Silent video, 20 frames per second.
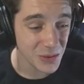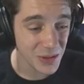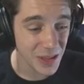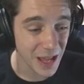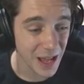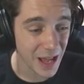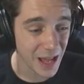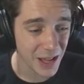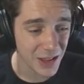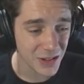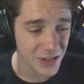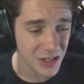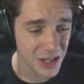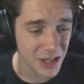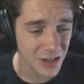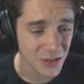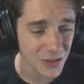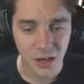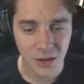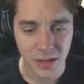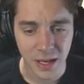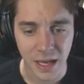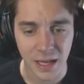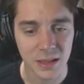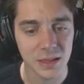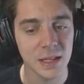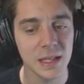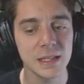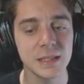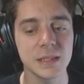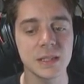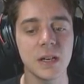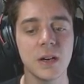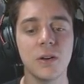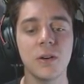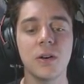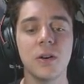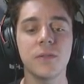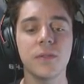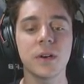Who the hell are you? Okay, let's
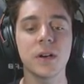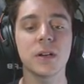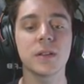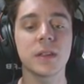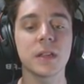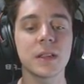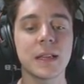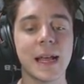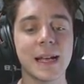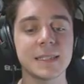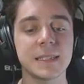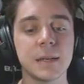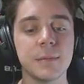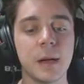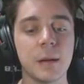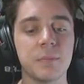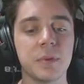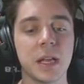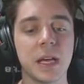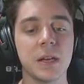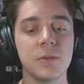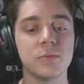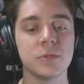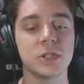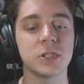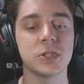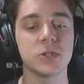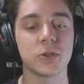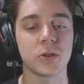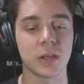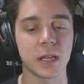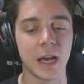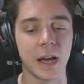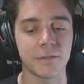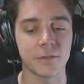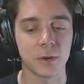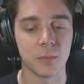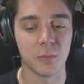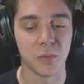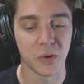go over. The last time I played was shortly
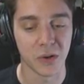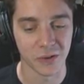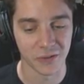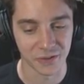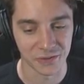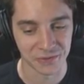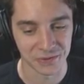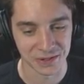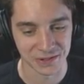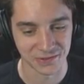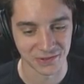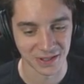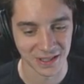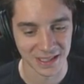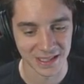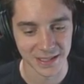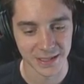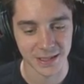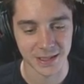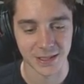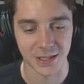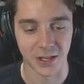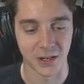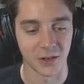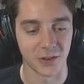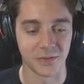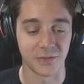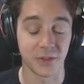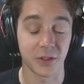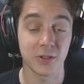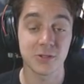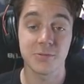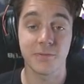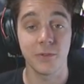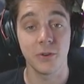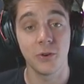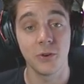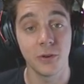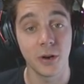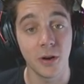after Moira was released. So for those of
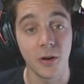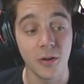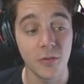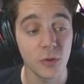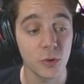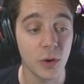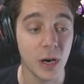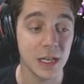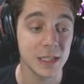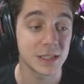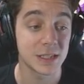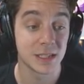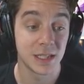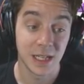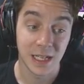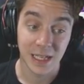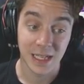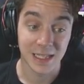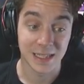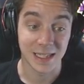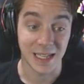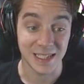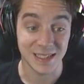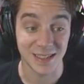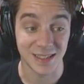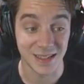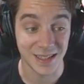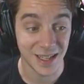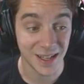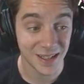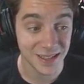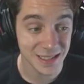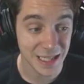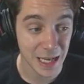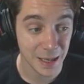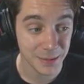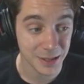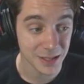you who know Overwatch, that's a long time